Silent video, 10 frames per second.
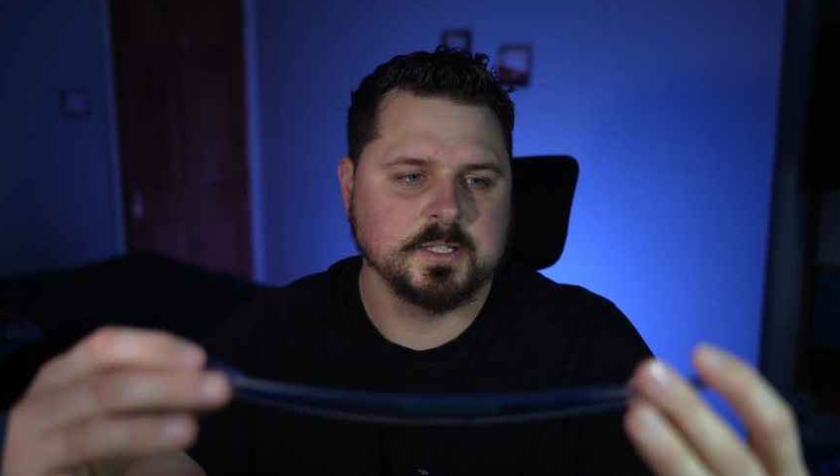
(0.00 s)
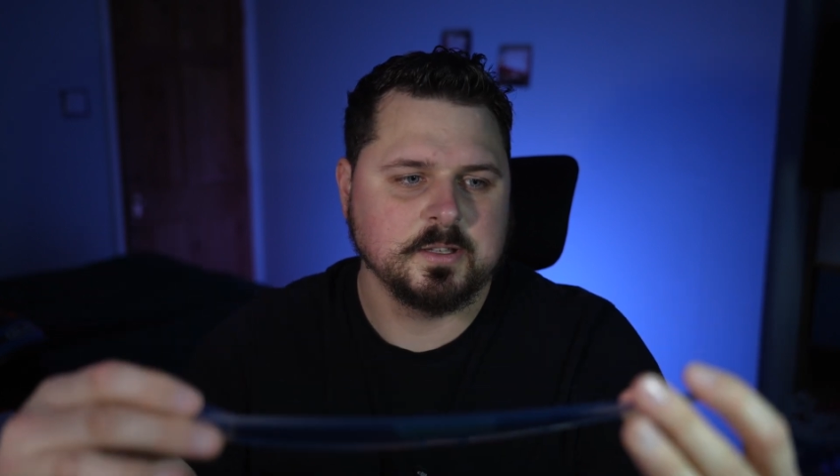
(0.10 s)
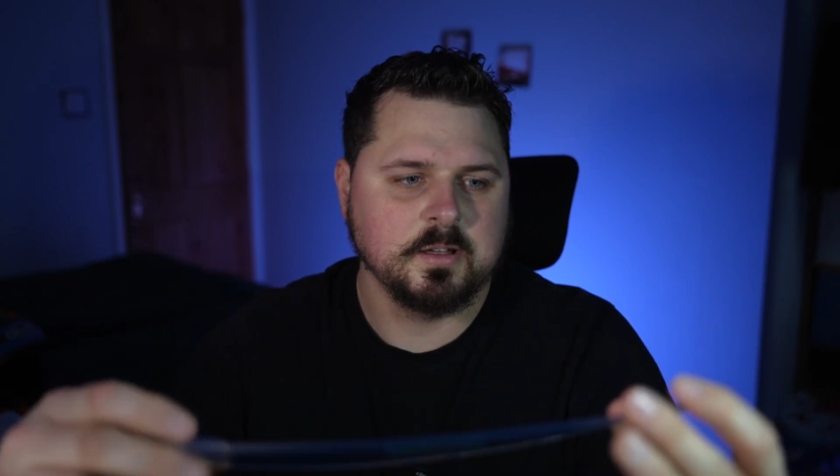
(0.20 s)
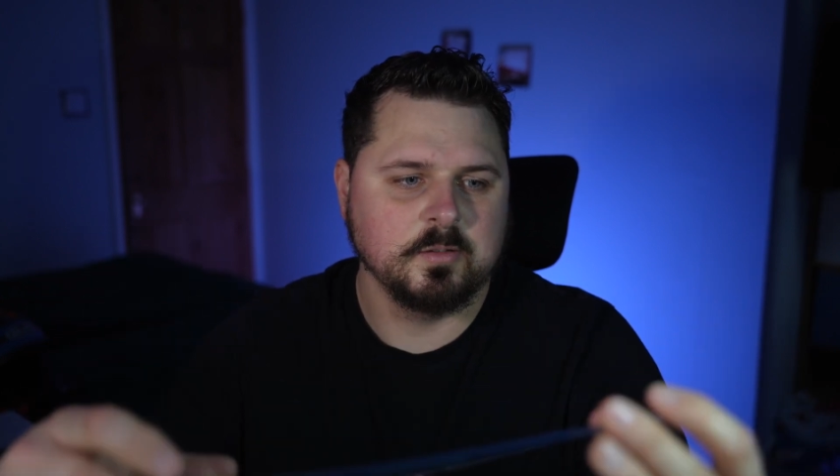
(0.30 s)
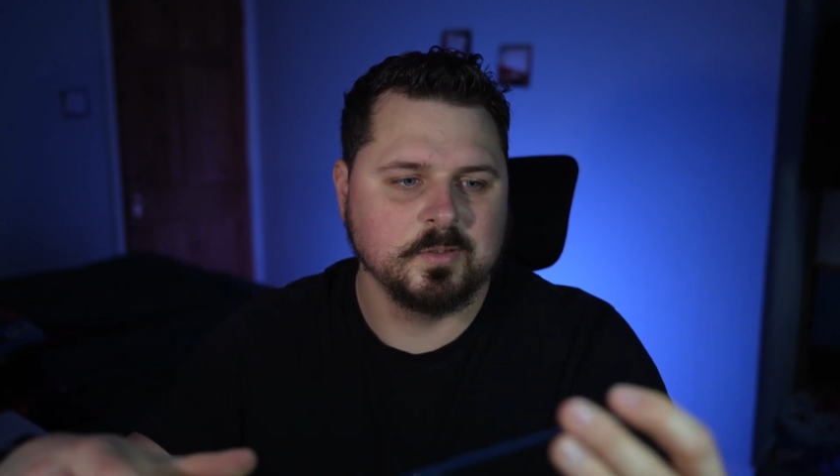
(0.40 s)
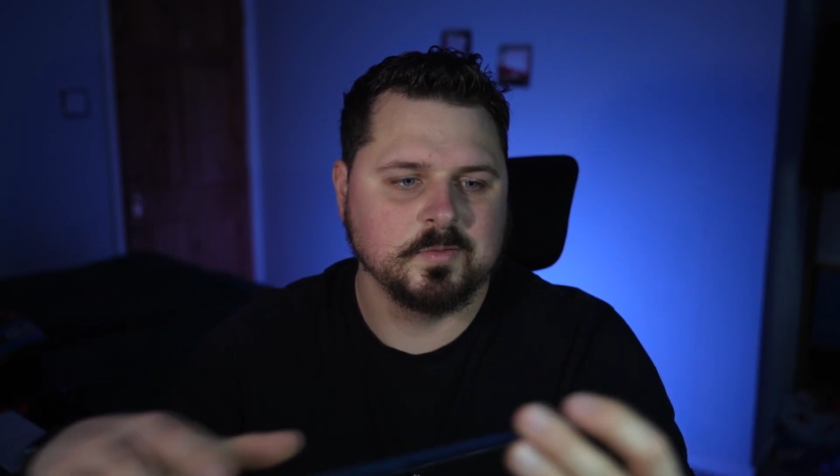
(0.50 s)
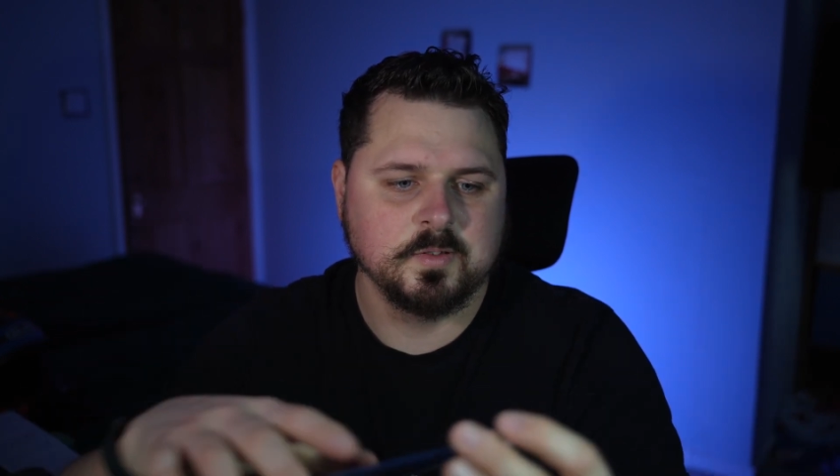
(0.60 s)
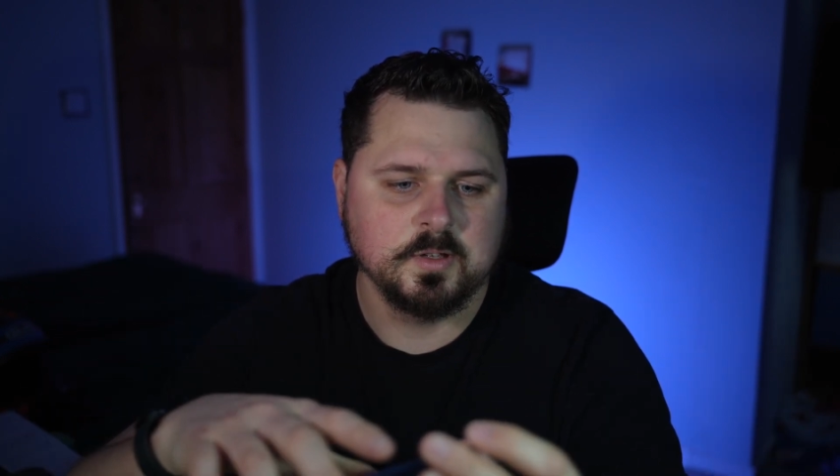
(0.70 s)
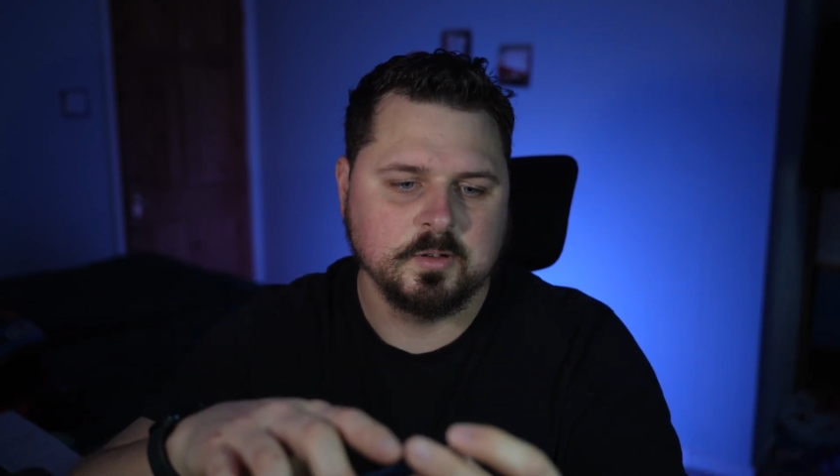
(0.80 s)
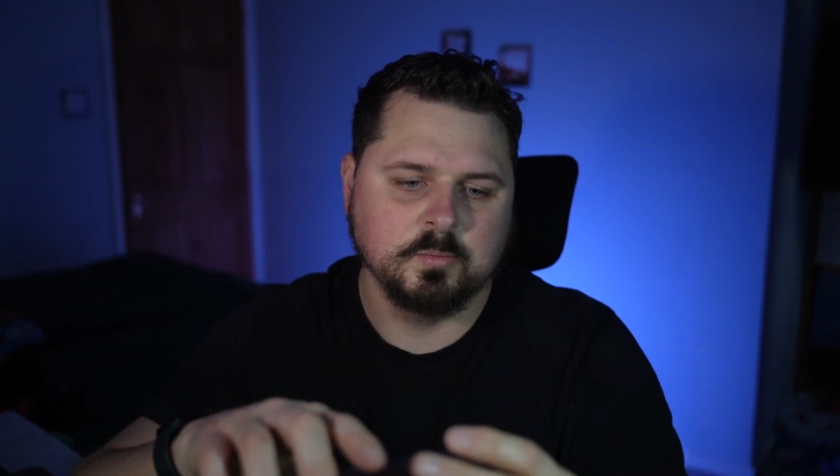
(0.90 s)
start
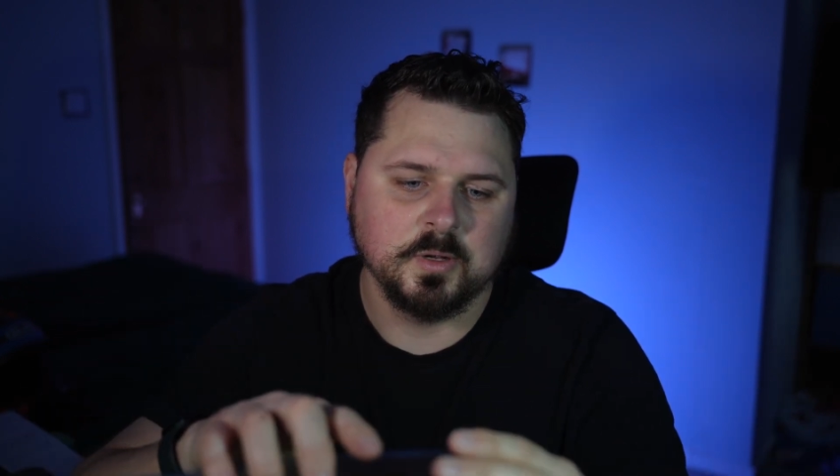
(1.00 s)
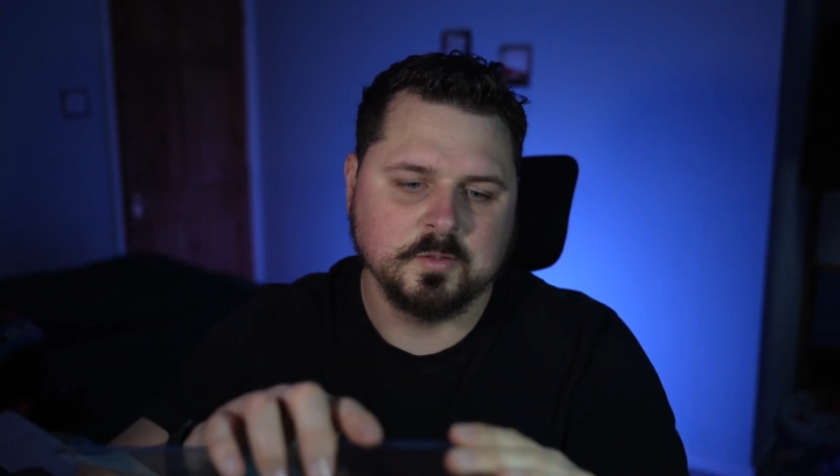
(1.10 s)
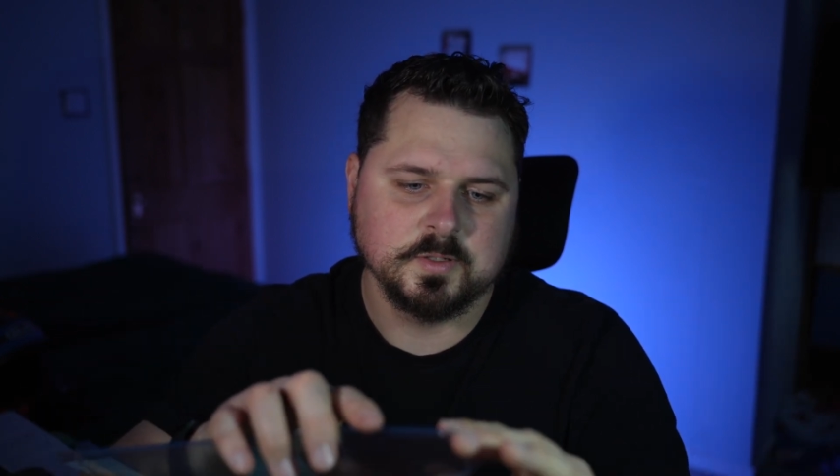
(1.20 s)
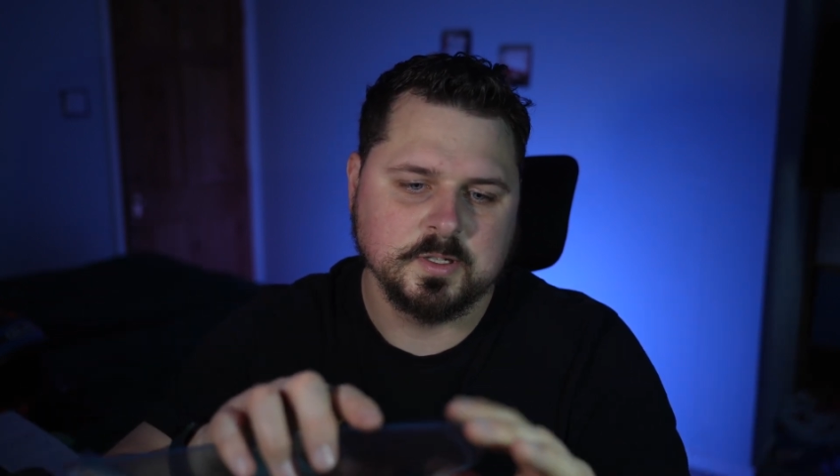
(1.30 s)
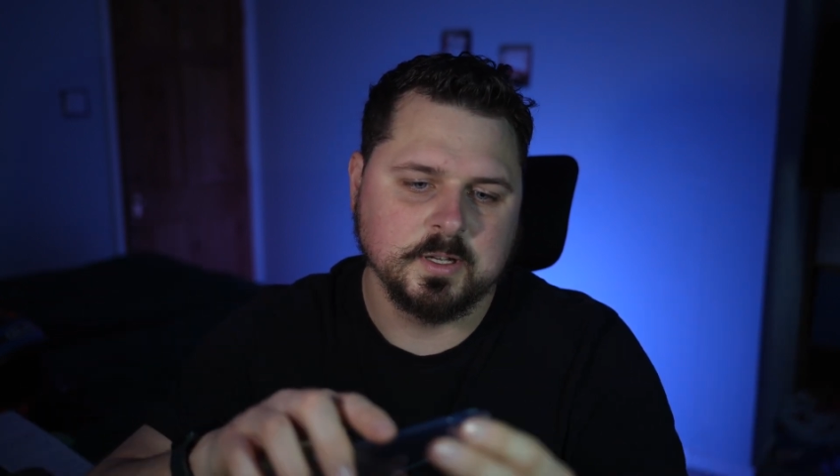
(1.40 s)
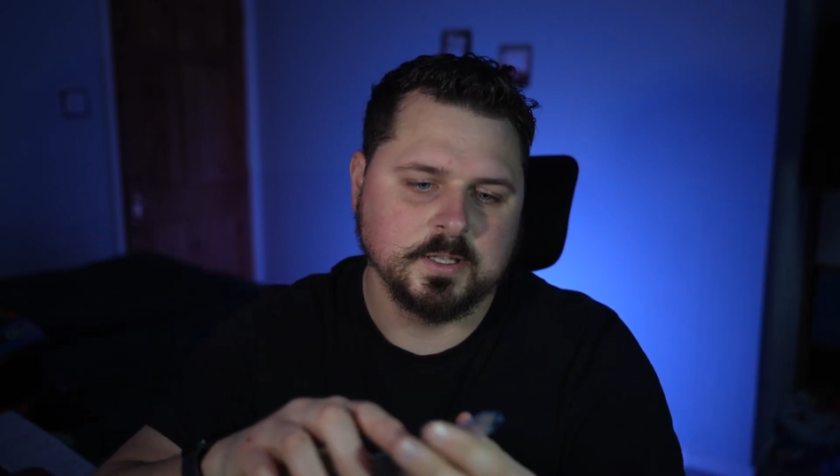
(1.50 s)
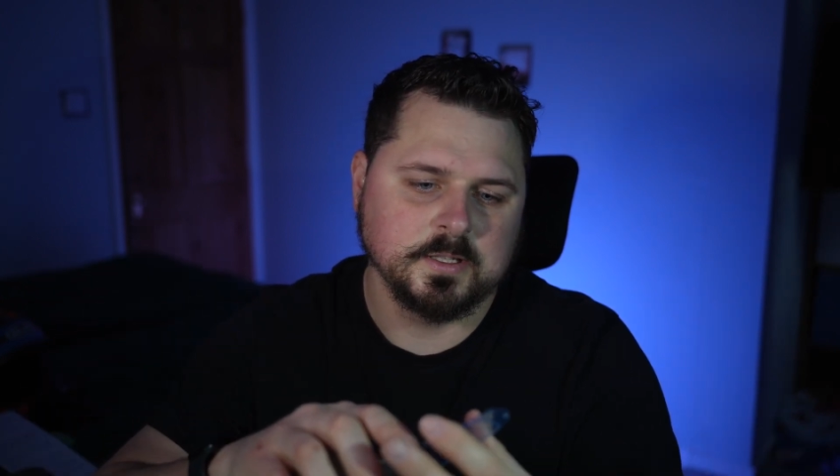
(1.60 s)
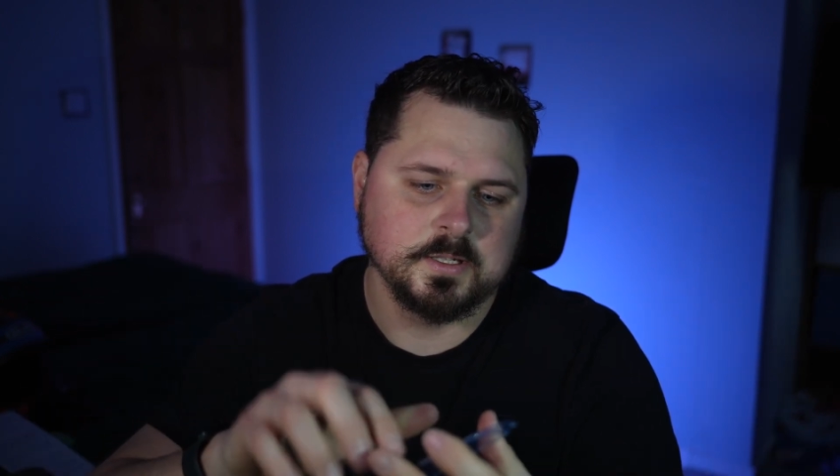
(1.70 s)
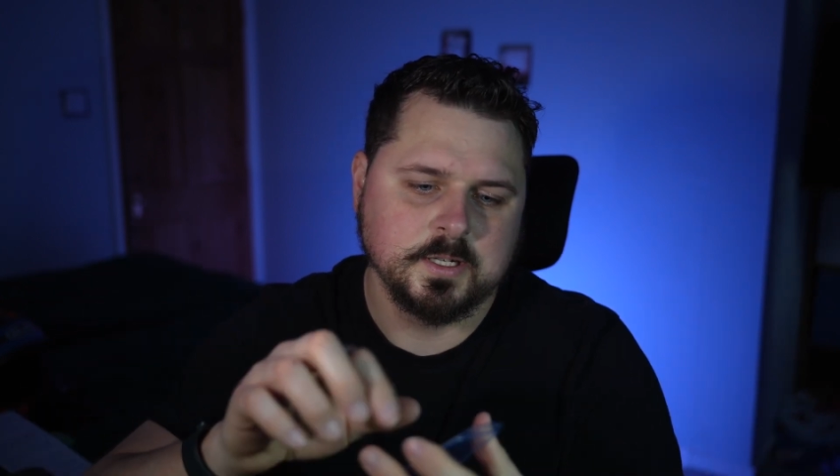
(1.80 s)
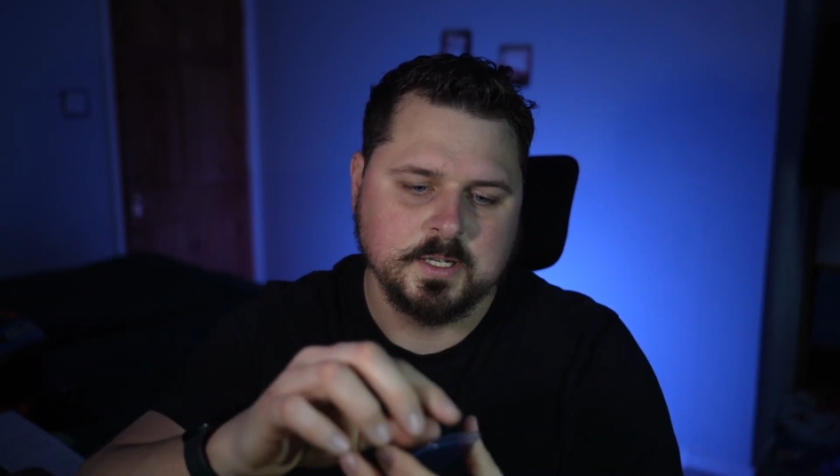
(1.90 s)
with on both
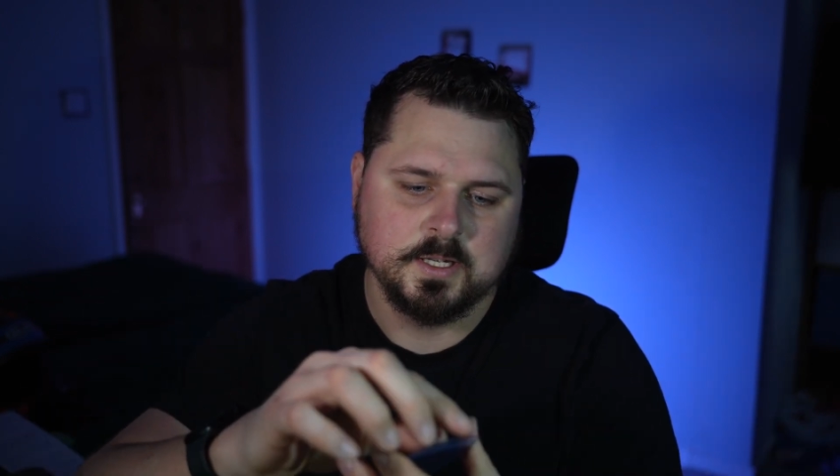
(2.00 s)
sides.